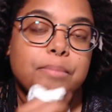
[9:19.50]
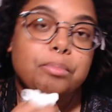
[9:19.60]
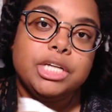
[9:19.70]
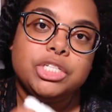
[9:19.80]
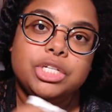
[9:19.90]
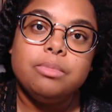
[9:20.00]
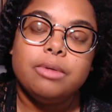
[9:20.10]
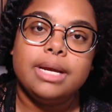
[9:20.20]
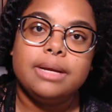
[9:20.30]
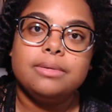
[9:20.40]
make sure you
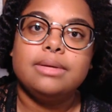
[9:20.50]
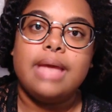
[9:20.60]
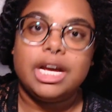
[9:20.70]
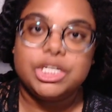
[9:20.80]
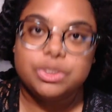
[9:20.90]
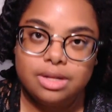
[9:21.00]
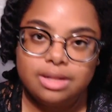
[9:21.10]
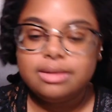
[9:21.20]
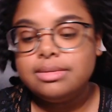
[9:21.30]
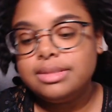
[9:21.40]
bring casual
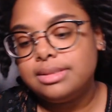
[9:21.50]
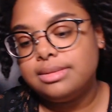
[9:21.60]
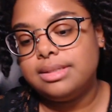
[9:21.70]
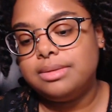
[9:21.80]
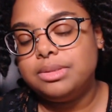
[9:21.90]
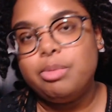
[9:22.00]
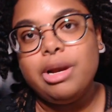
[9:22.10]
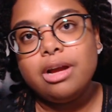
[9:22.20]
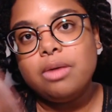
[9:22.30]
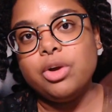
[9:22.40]
clothes. So
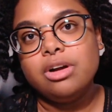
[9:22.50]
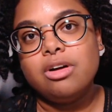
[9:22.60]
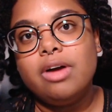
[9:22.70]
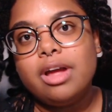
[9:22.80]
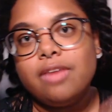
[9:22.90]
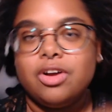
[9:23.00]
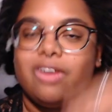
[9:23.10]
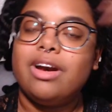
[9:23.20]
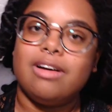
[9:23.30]
depending on where you're going, if you're going to